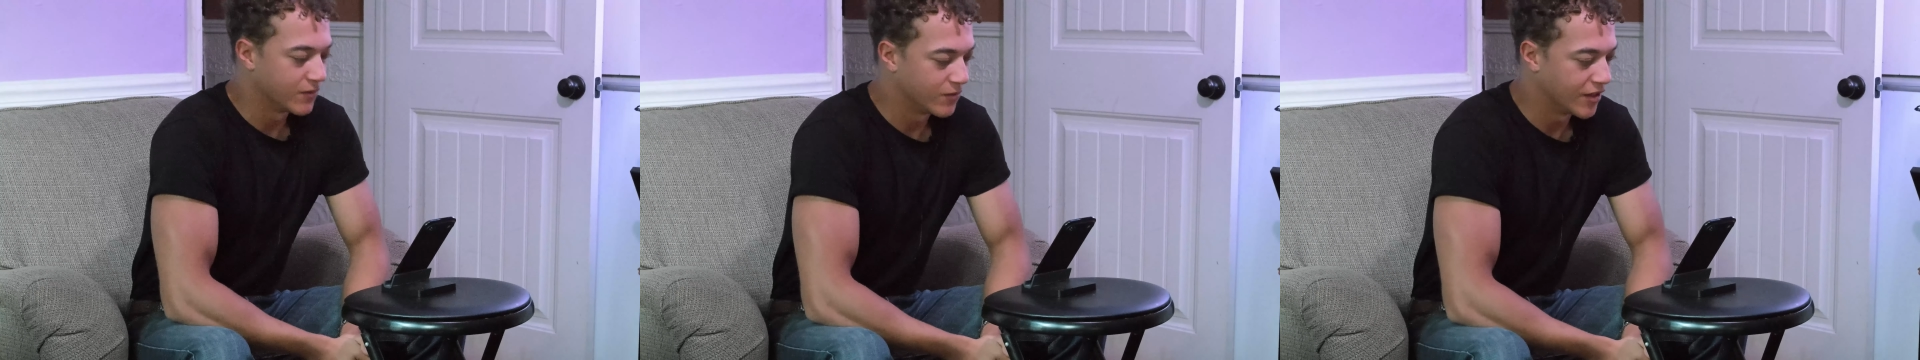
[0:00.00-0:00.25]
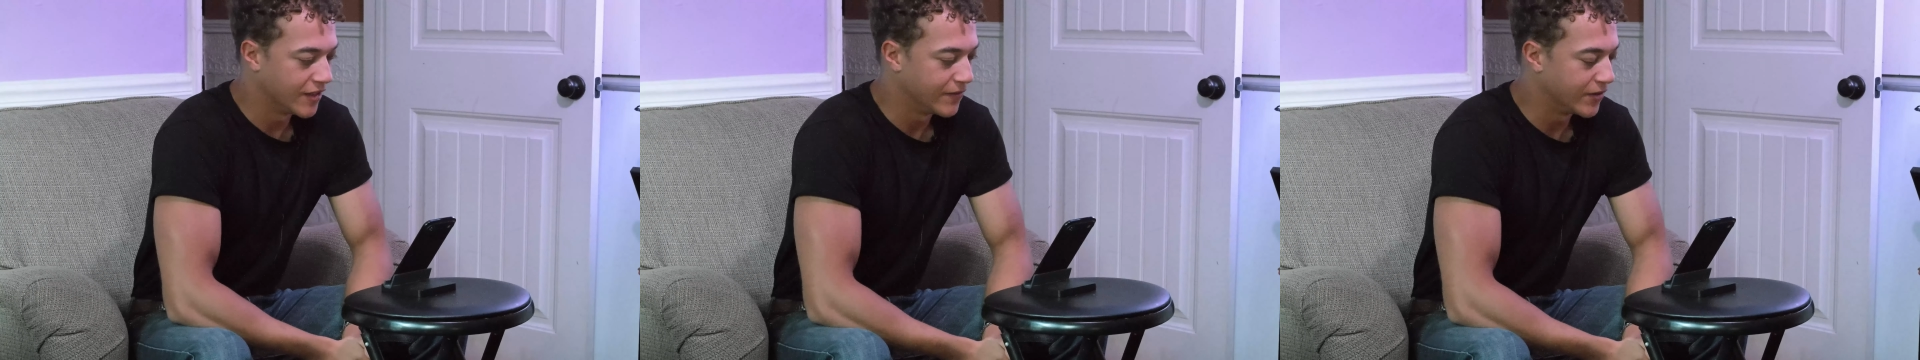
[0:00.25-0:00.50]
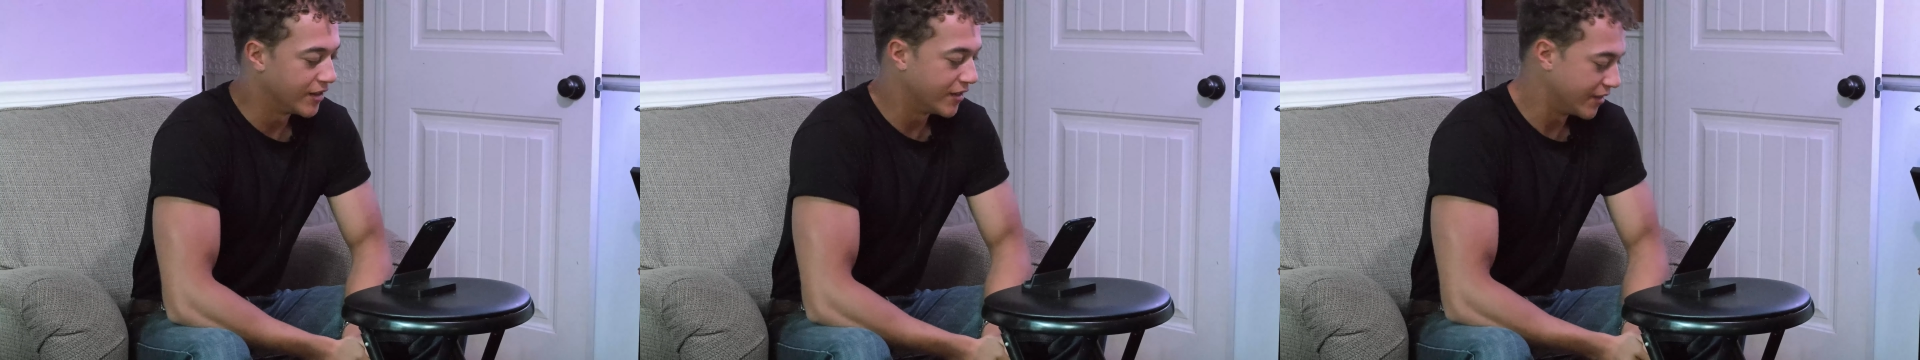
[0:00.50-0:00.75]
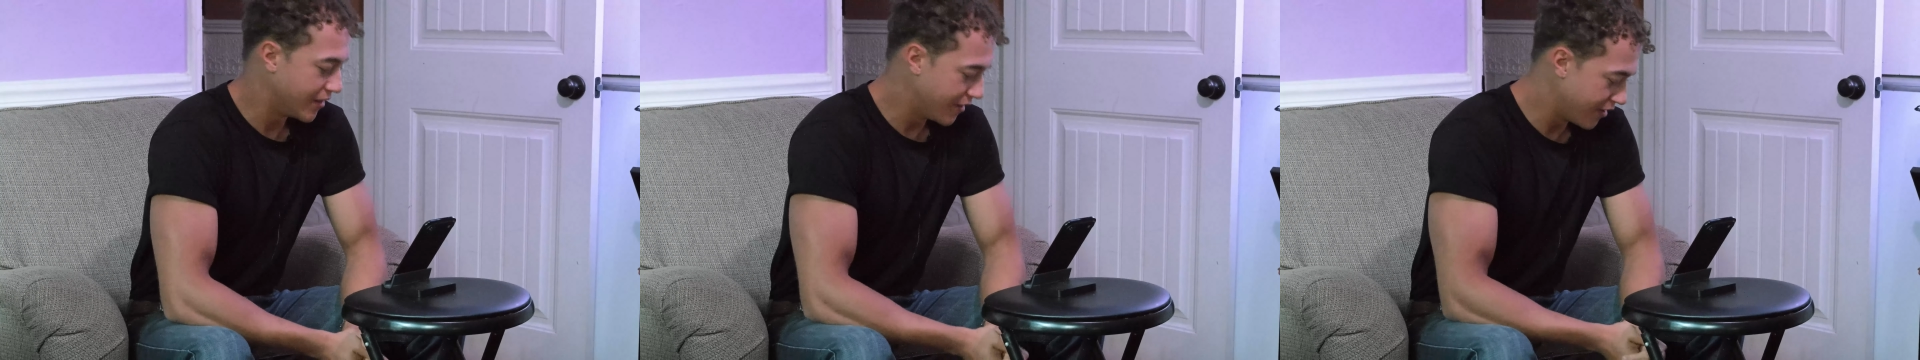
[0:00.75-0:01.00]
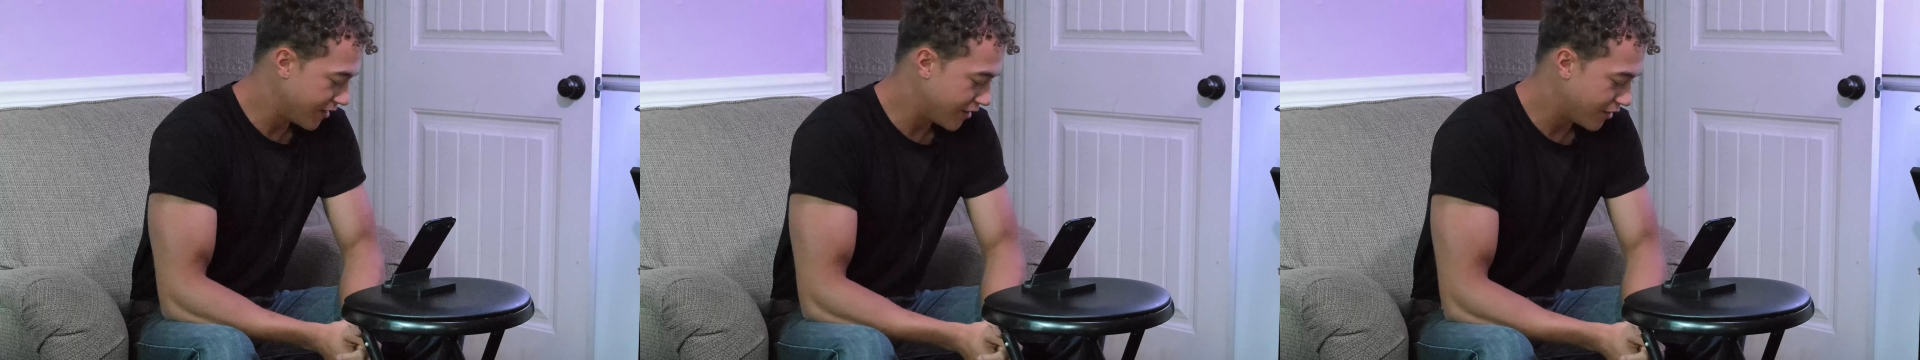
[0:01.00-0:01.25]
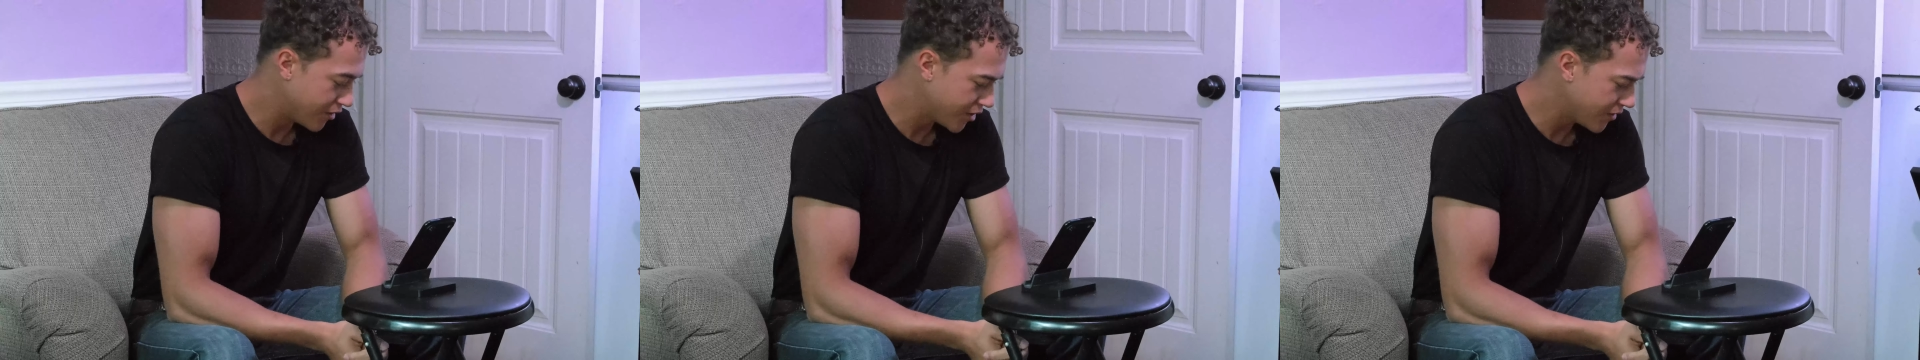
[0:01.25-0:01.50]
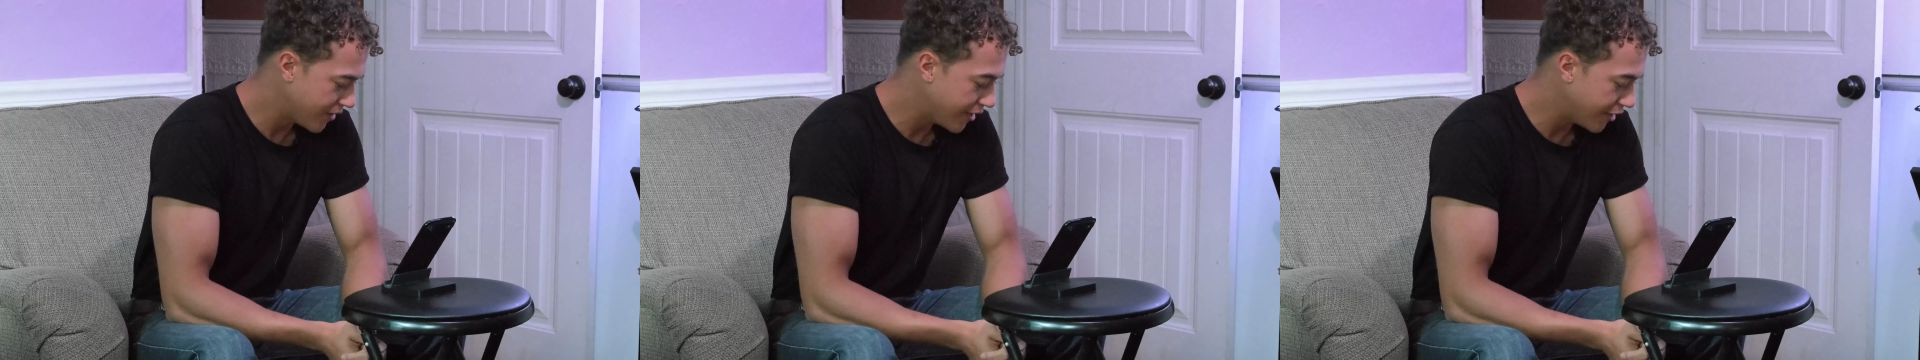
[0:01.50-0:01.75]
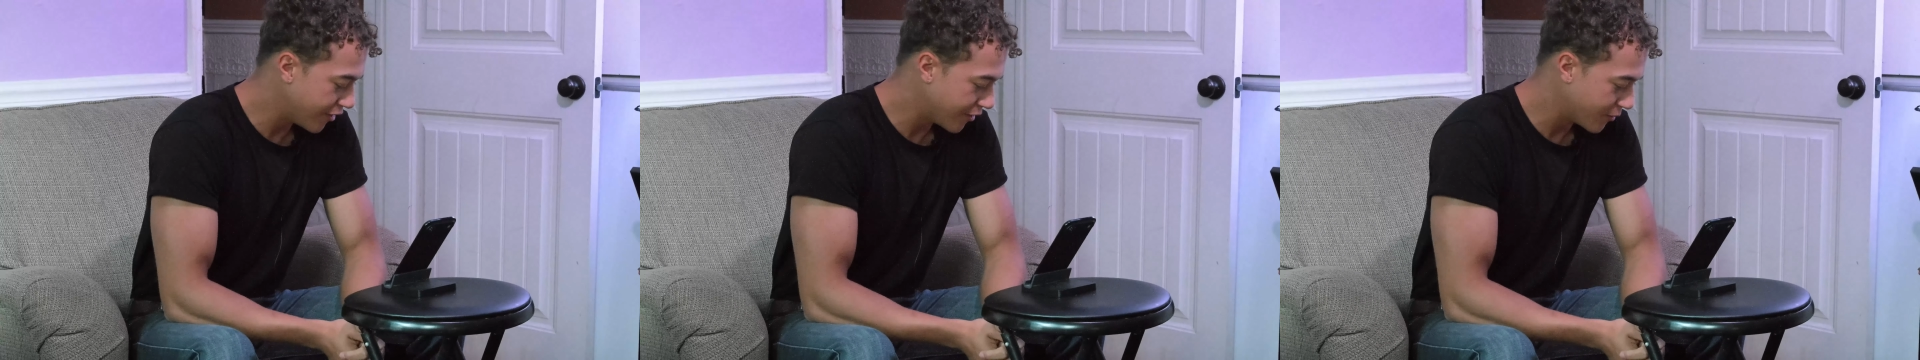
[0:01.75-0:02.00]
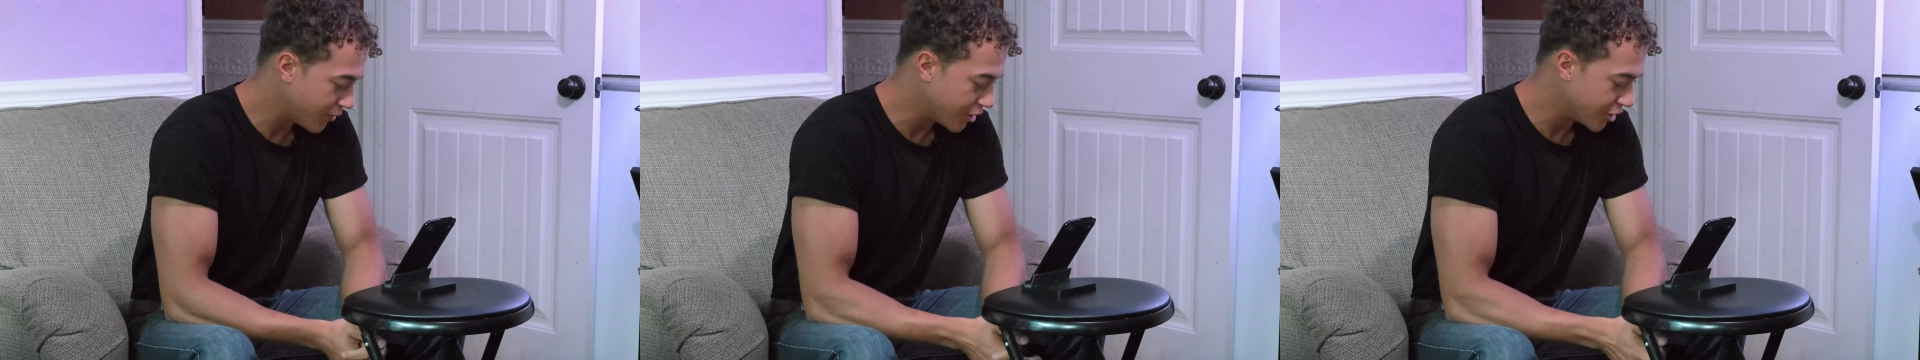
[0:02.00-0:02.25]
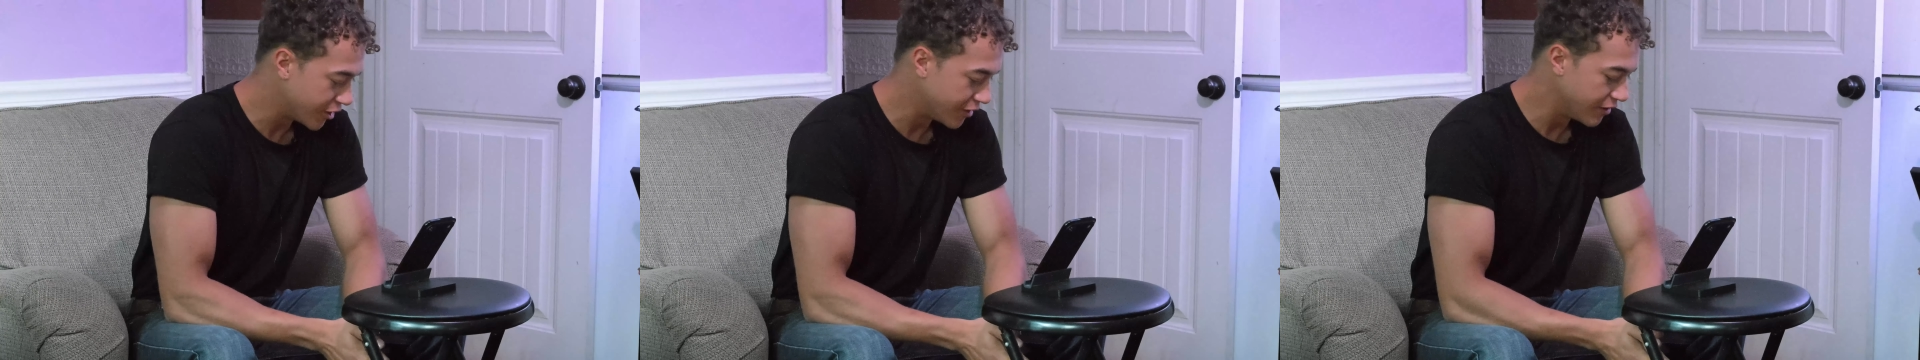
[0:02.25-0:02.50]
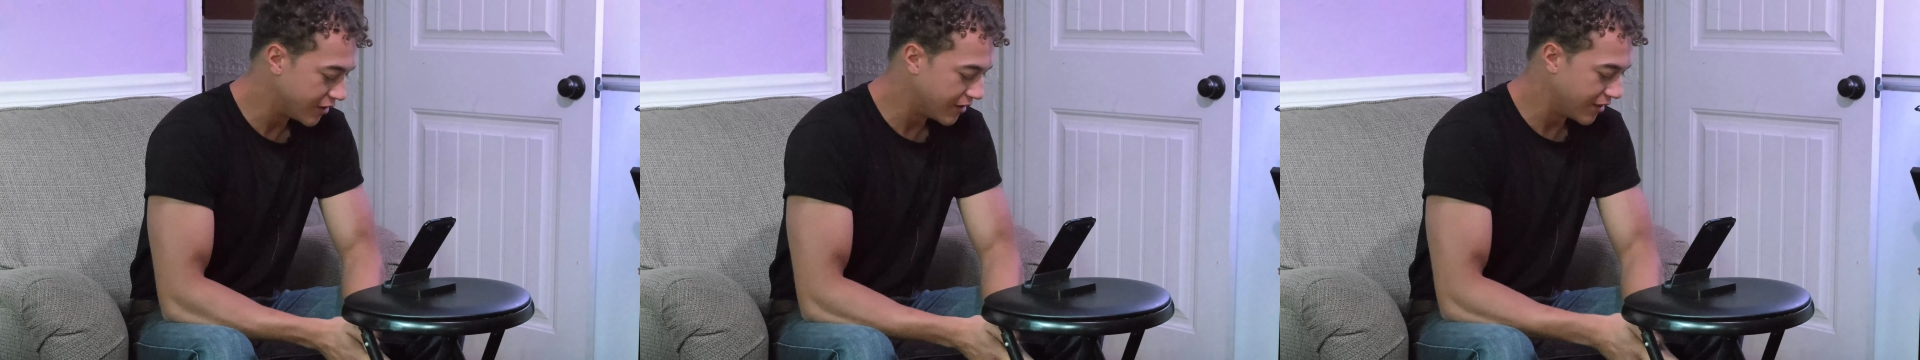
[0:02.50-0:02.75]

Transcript: Right. Also, I had another question.